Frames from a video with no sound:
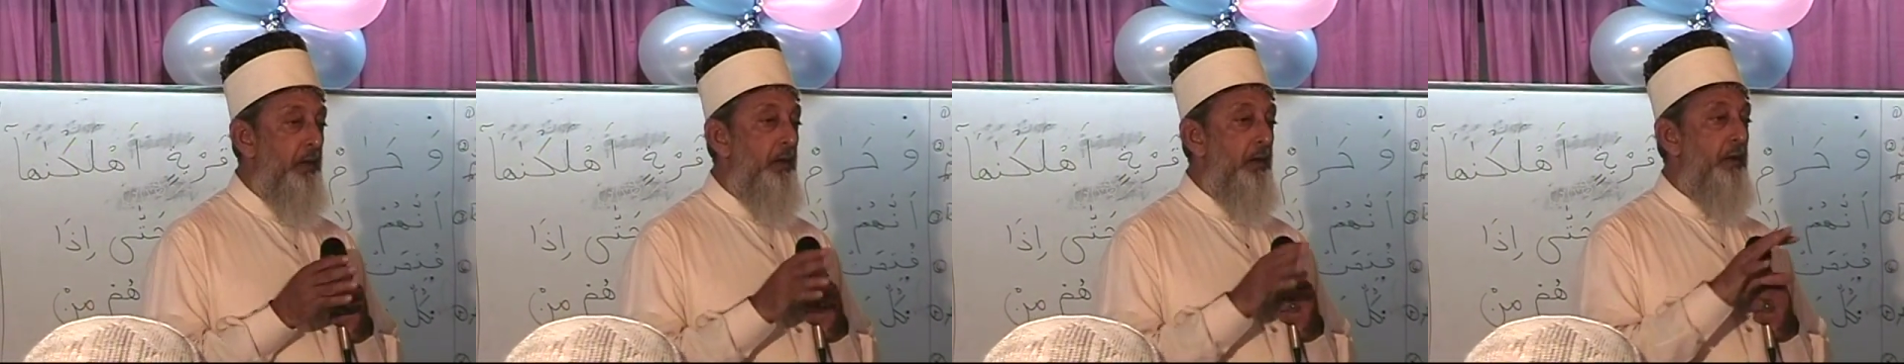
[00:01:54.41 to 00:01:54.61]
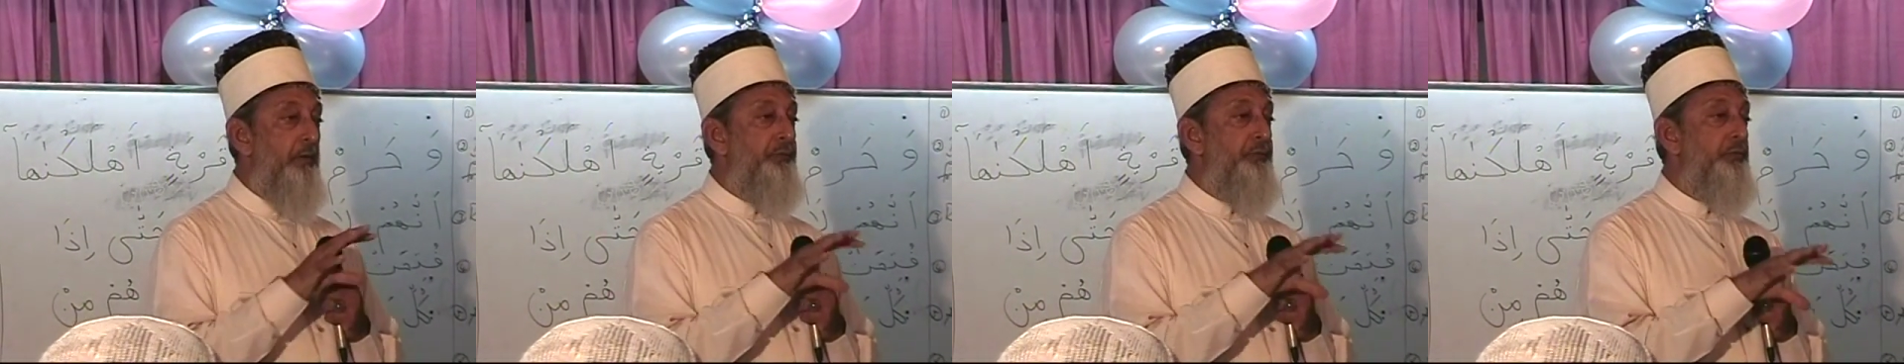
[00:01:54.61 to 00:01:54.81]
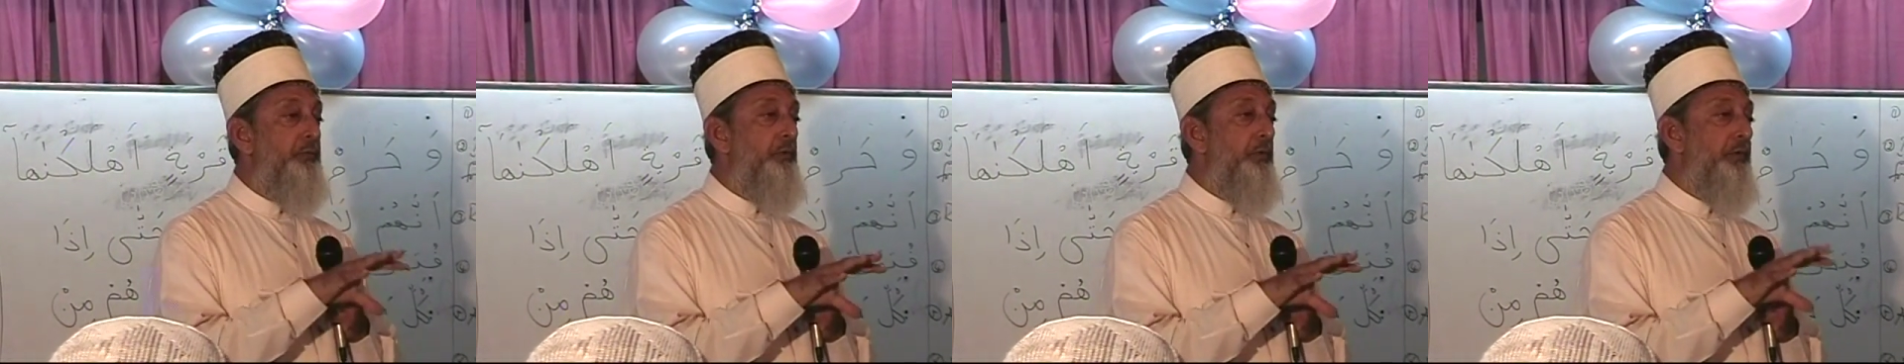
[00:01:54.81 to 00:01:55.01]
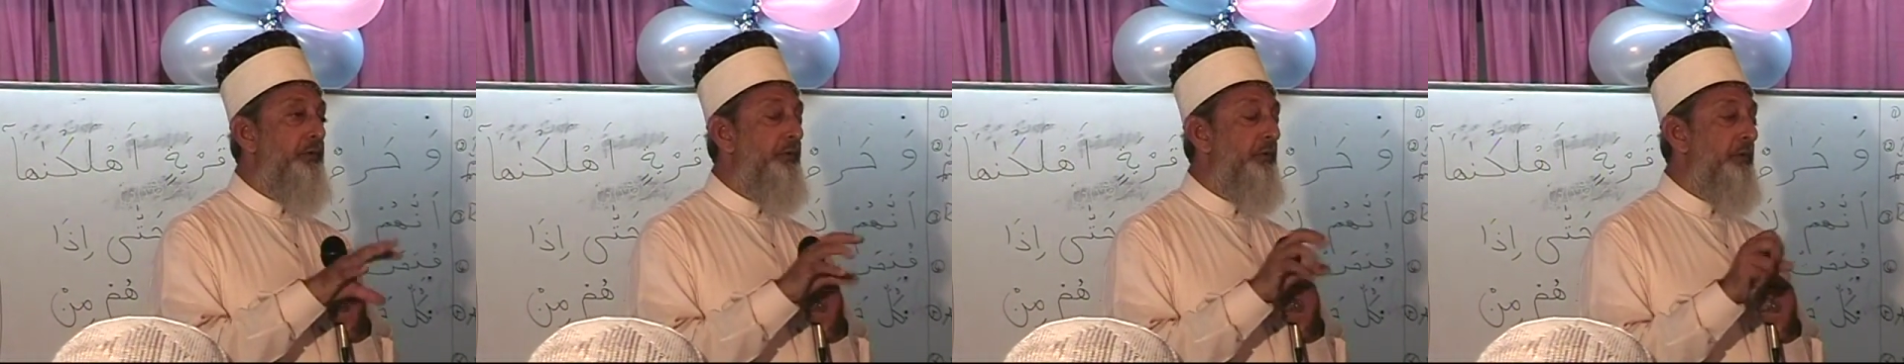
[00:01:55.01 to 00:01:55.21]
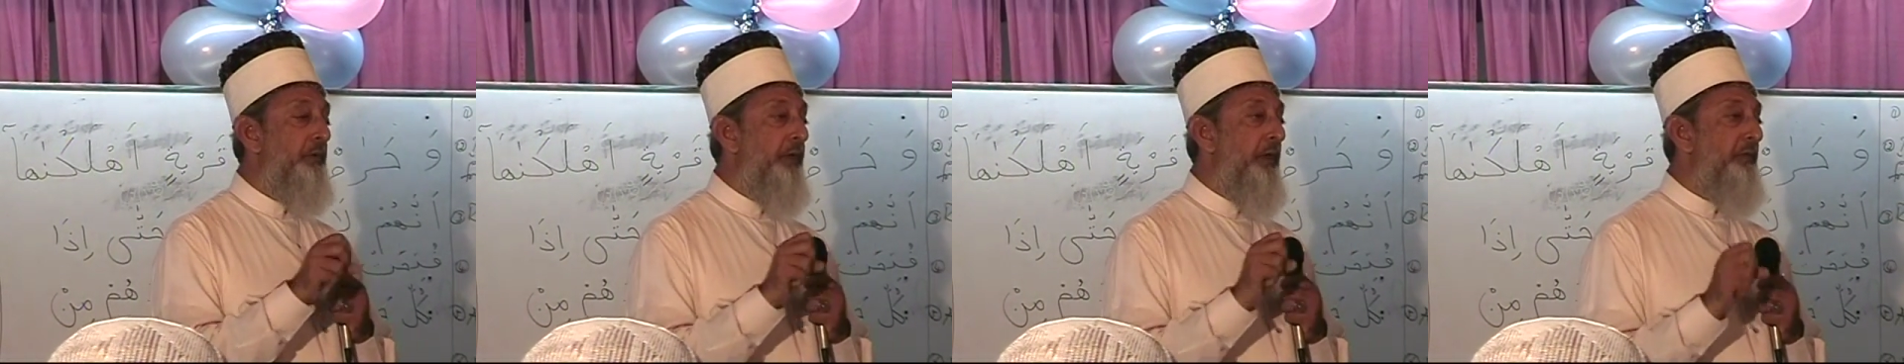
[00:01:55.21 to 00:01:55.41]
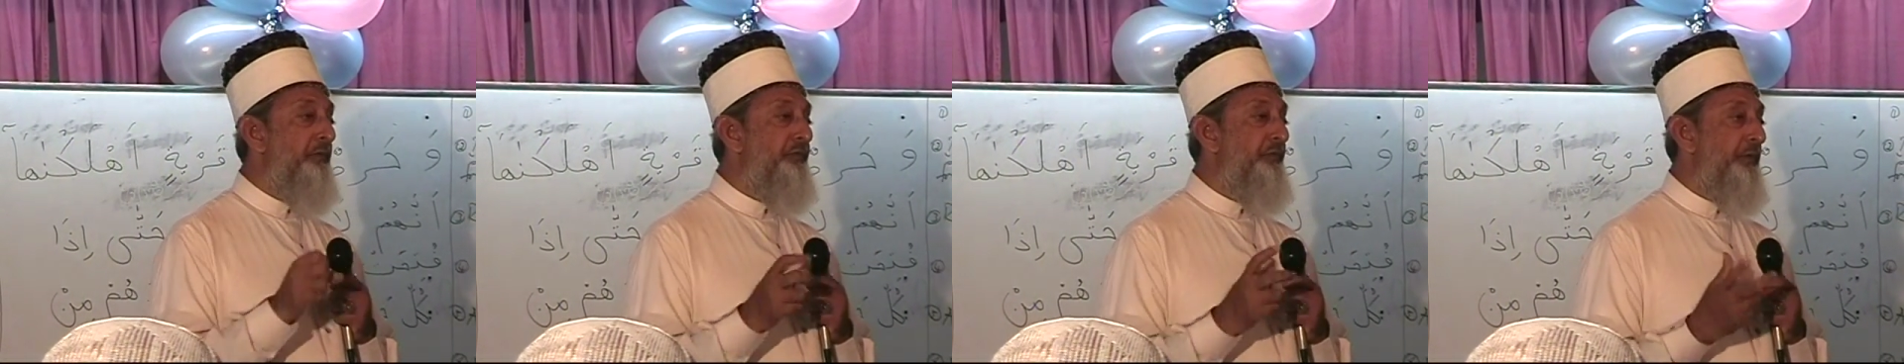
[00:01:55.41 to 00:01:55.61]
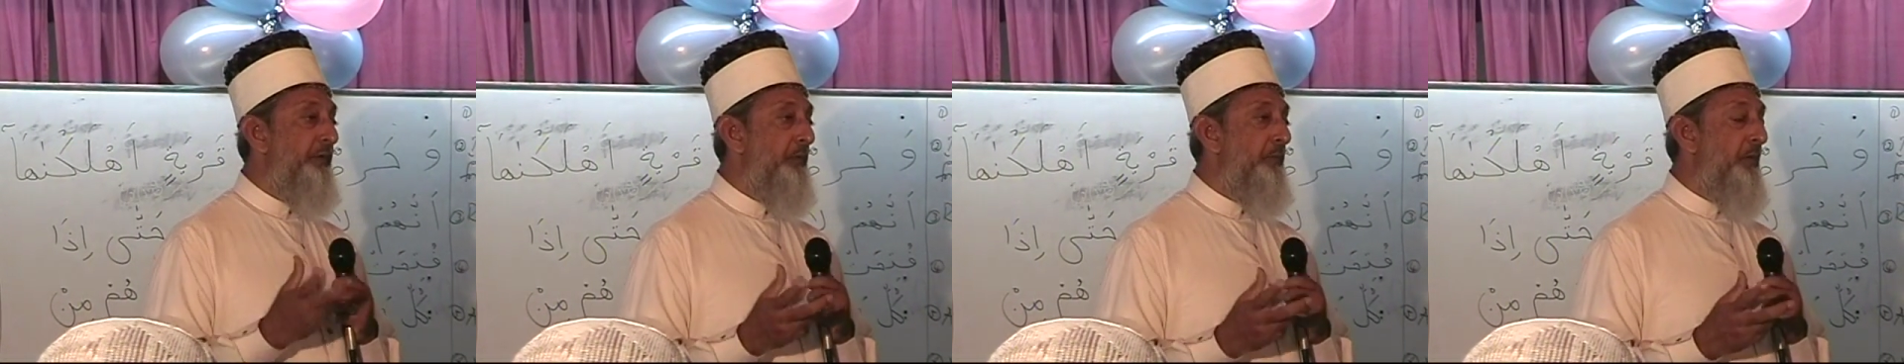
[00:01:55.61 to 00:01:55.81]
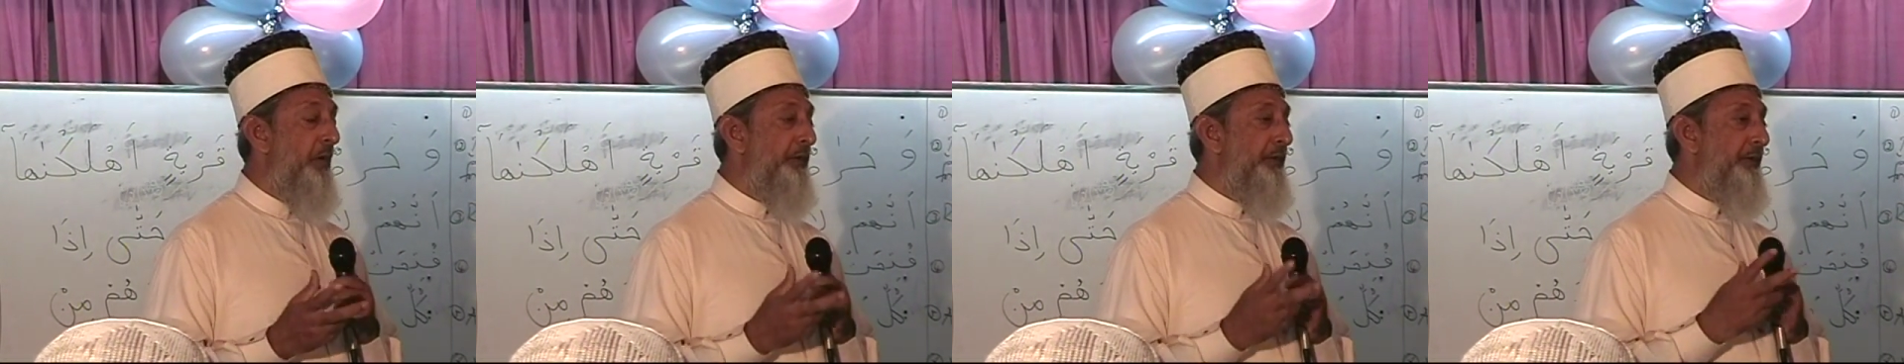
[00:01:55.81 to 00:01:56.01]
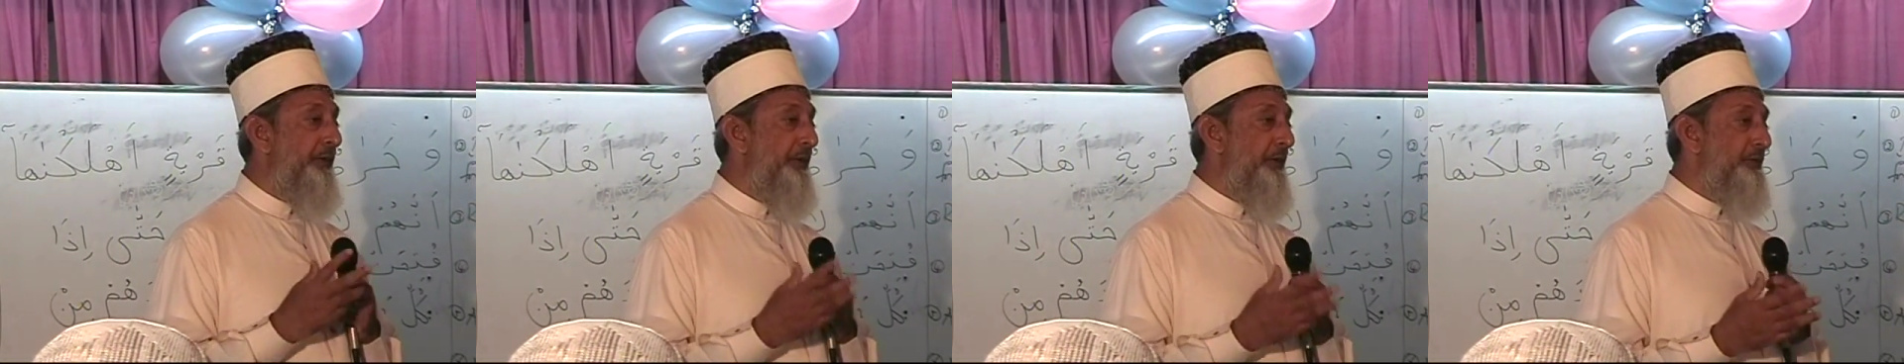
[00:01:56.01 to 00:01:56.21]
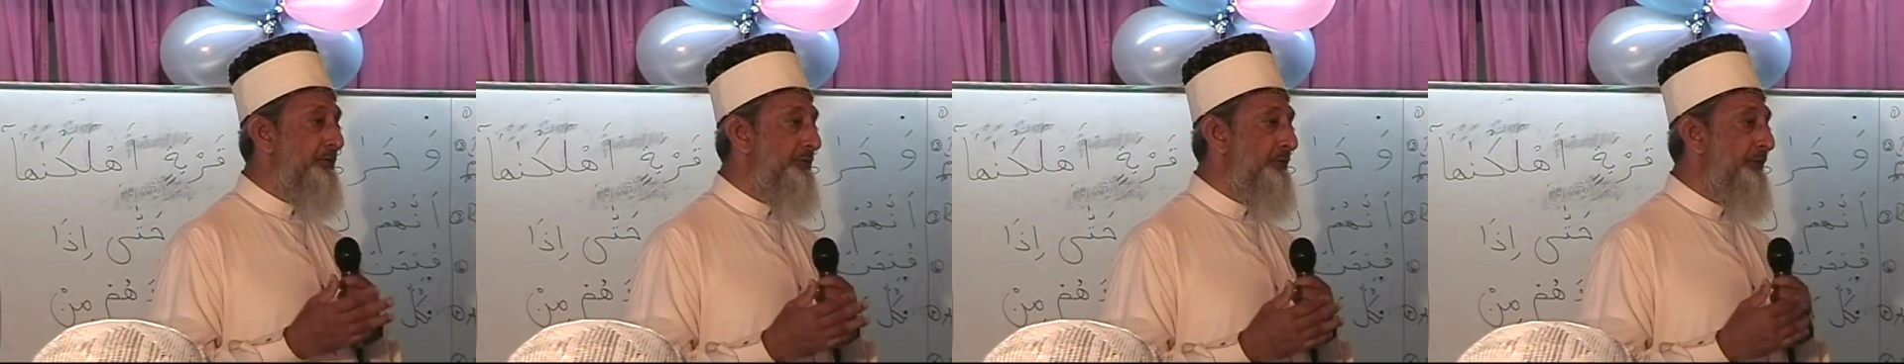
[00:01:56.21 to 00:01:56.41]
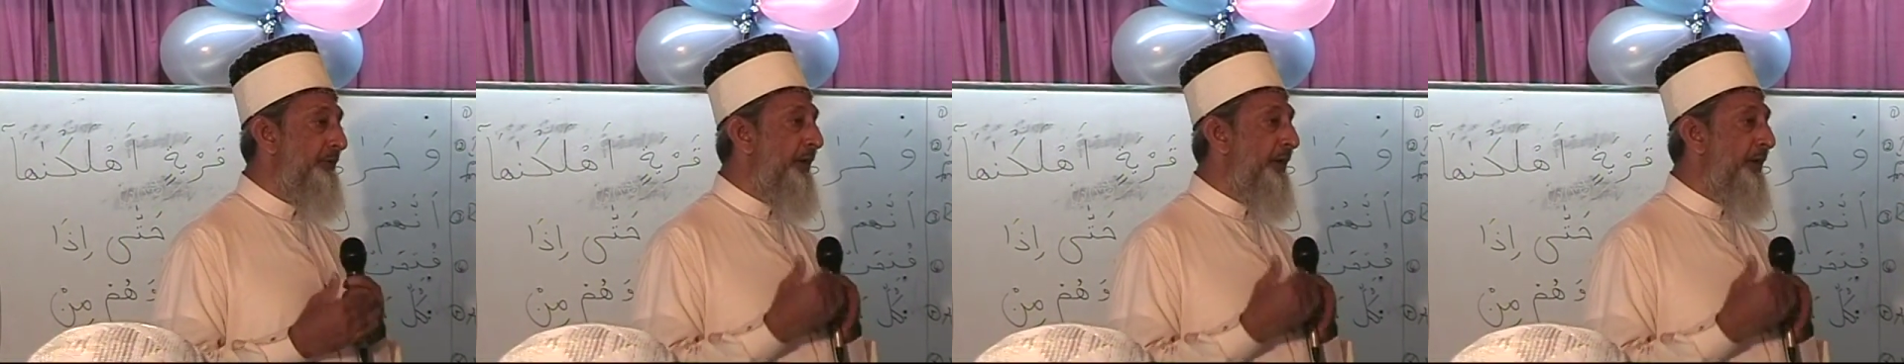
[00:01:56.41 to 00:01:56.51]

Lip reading: of Surah al-Kahf in the modern age.